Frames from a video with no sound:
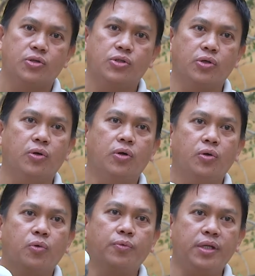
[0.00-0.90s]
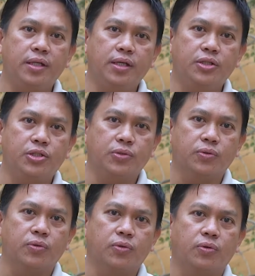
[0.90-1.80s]
So we need
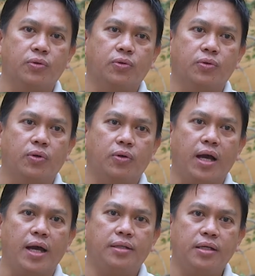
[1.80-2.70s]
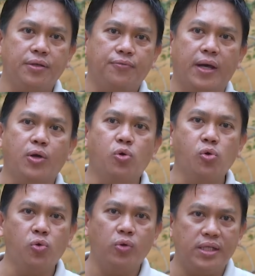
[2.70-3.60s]
to identify
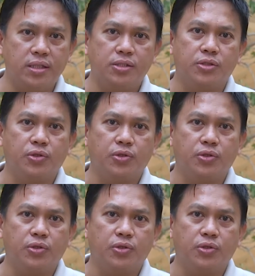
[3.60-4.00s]
who is